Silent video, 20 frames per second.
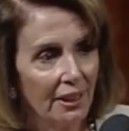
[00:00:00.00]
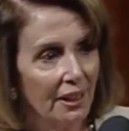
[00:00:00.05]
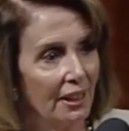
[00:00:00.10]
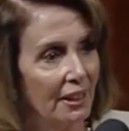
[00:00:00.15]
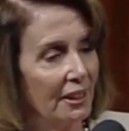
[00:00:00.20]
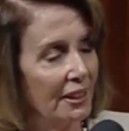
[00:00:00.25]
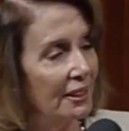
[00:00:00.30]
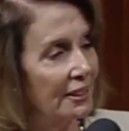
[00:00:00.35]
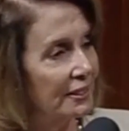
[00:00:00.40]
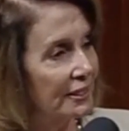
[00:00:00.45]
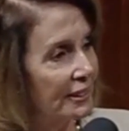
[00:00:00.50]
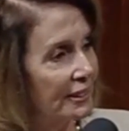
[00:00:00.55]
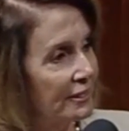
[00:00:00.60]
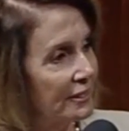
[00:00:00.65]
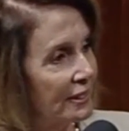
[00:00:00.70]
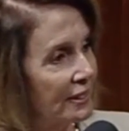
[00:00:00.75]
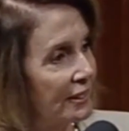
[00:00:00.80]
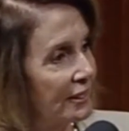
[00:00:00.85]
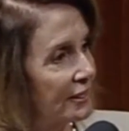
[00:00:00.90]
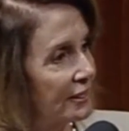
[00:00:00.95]

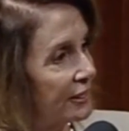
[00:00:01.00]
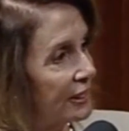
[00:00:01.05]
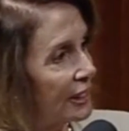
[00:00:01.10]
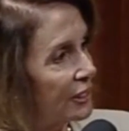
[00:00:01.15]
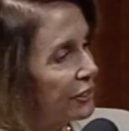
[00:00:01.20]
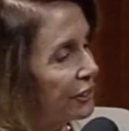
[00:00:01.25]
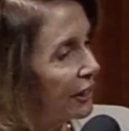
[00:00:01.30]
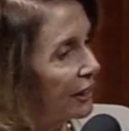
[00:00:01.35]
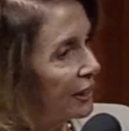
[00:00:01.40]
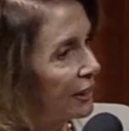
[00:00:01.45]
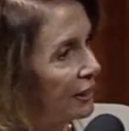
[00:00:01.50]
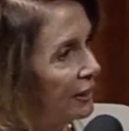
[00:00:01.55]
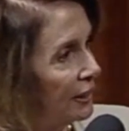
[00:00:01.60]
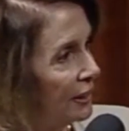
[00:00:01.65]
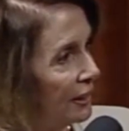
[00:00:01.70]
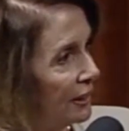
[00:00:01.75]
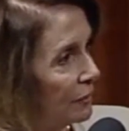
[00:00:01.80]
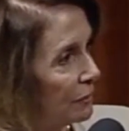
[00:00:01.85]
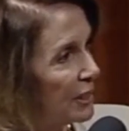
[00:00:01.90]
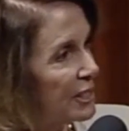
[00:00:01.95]
with
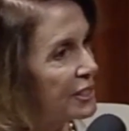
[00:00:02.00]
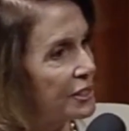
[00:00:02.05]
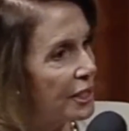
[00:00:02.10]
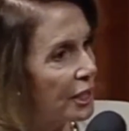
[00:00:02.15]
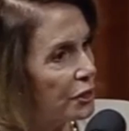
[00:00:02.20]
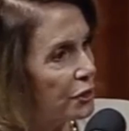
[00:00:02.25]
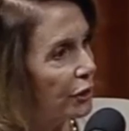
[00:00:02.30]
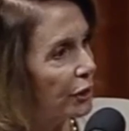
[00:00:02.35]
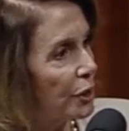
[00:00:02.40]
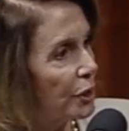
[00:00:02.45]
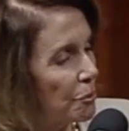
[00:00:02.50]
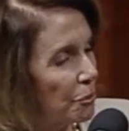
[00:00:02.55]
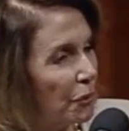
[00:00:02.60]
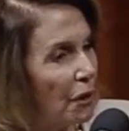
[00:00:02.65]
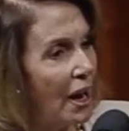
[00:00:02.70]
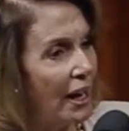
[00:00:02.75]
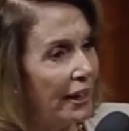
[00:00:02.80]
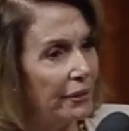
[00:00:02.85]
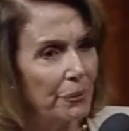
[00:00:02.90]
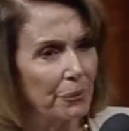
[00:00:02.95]
such
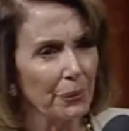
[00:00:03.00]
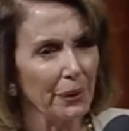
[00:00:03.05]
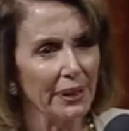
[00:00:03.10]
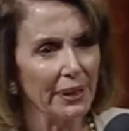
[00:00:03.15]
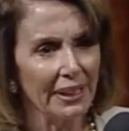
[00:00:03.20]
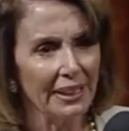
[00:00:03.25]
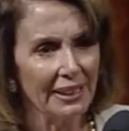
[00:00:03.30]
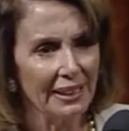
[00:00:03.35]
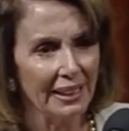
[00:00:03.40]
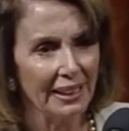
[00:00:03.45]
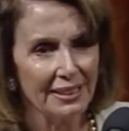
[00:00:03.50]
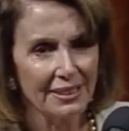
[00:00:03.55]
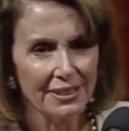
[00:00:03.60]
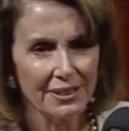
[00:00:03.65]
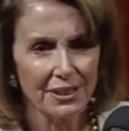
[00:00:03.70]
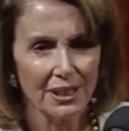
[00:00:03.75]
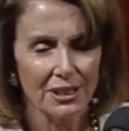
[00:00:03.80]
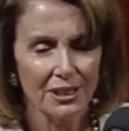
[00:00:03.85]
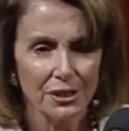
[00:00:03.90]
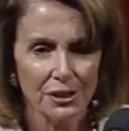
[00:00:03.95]
camaraderie and
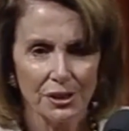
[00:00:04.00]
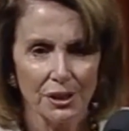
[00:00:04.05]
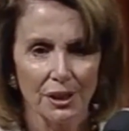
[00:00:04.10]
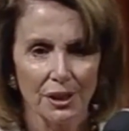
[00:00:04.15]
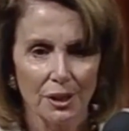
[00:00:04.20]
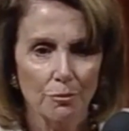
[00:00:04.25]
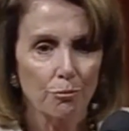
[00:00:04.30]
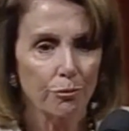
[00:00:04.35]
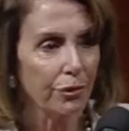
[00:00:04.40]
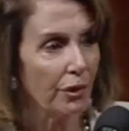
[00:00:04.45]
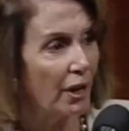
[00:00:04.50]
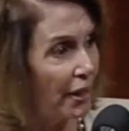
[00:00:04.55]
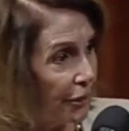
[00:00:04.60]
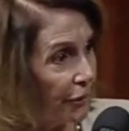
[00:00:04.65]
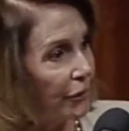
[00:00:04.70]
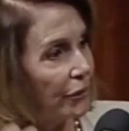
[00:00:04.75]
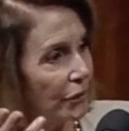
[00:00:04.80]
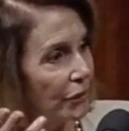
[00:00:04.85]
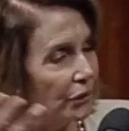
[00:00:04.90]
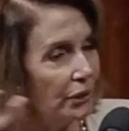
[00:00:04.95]
such
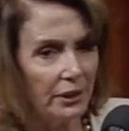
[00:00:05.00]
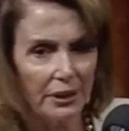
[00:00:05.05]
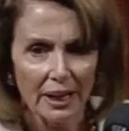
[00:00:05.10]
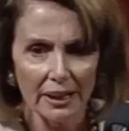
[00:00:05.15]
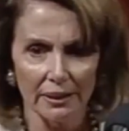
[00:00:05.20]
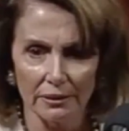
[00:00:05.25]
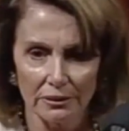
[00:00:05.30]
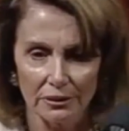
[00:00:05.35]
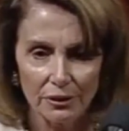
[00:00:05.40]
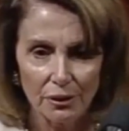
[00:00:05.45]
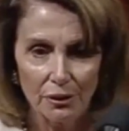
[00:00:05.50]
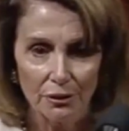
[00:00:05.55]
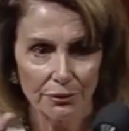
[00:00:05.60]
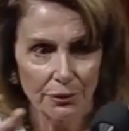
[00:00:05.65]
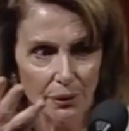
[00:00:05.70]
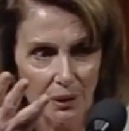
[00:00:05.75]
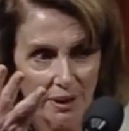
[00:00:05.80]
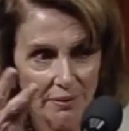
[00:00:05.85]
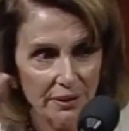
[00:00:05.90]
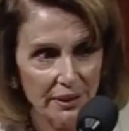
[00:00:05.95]
brotherhood, I don't know if
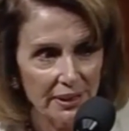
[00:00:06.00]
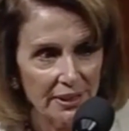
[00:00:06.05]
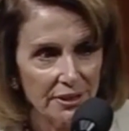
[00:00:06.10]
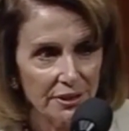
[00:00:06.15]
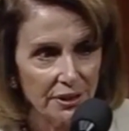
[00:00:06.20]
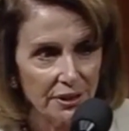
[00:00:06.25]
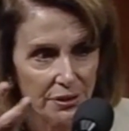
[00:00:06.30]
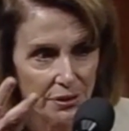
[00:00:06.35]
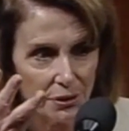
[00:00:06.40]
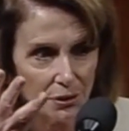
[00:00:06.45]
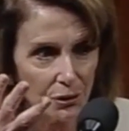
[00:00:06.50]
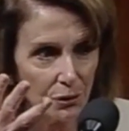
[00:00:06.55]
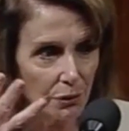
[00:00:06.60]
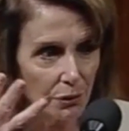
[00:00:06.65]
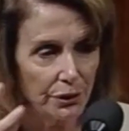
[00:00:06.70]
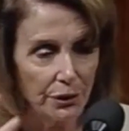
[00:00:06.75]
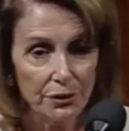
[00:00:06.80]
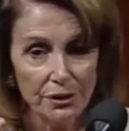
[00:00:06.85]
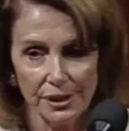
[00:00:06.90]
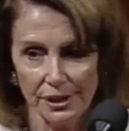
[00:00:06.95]
you have any sisters
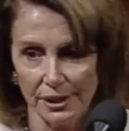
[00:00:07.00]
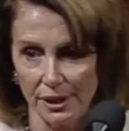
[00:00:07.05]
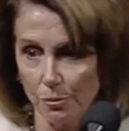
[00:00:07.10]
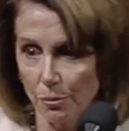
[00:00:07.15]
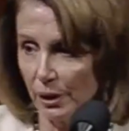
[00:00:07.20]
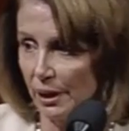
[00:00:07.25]
on your team.